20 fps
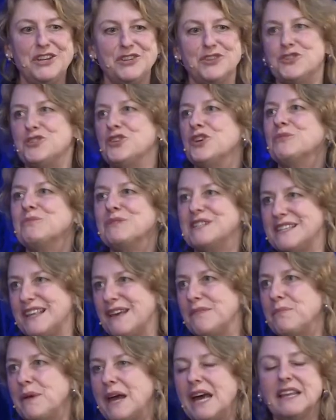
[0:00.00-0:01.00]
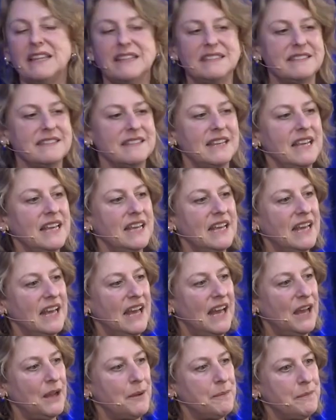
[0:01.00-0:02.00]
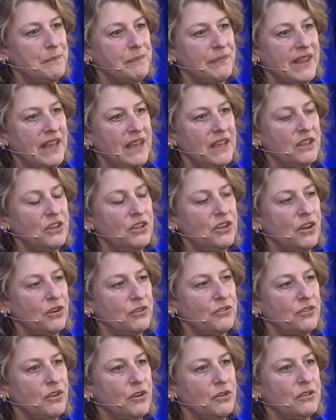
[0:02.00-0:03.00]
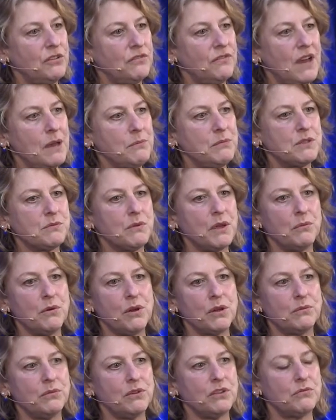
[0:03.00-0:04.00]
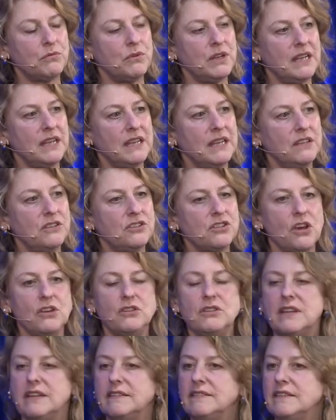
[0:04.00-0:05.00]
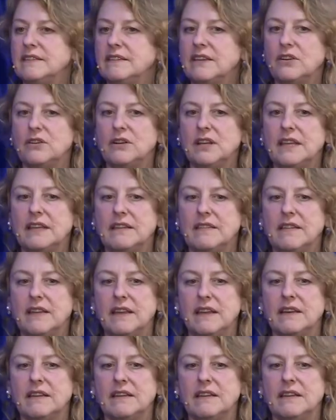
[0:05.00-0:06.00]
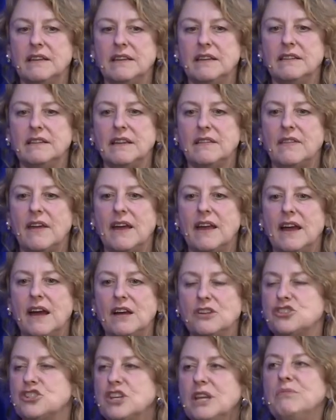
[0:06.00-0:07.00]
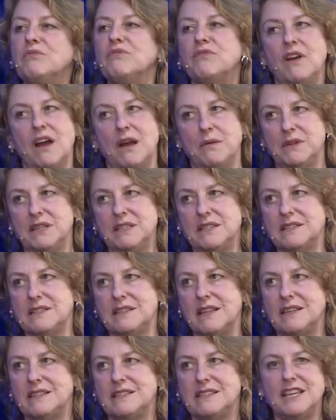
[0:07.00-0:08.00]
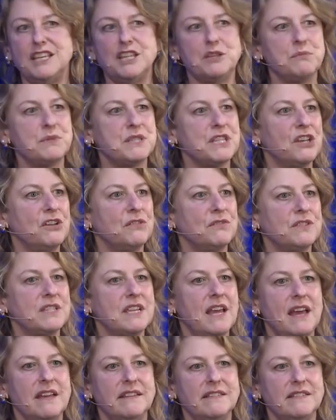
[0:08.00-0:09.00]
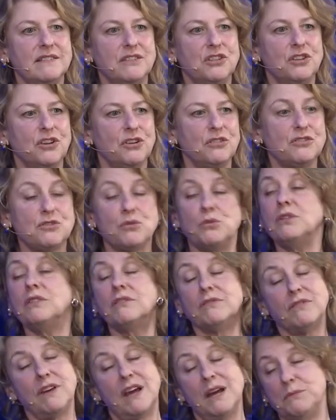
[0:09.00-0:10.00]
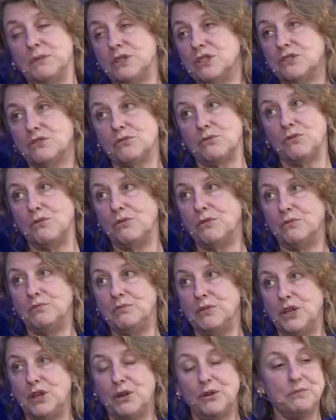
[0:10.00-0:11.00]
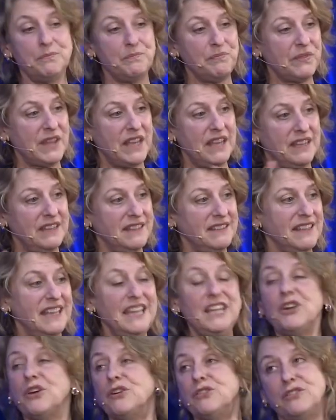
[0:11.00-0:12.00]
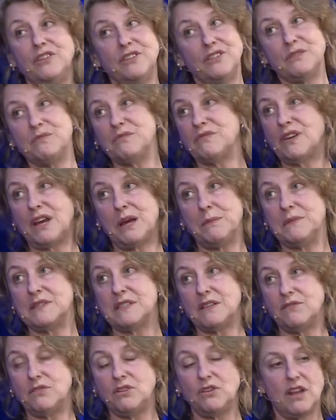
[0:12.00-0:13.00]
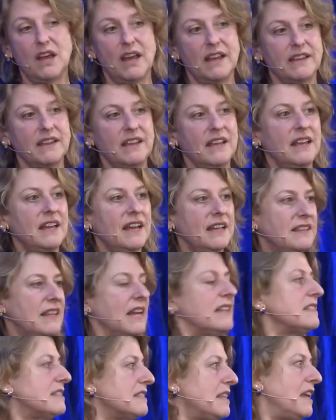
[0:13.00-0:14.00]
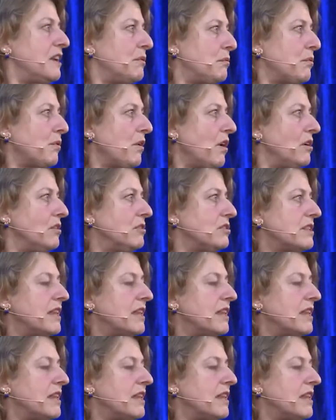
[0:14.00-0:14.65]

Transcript: determines that balance. Um, you know, so the farmers we work with really don't necessarily think that they are sheep farmers. They see themselves as, you know, soil farmers or, you know, ecosystem farmers, if you like. And that's that approach,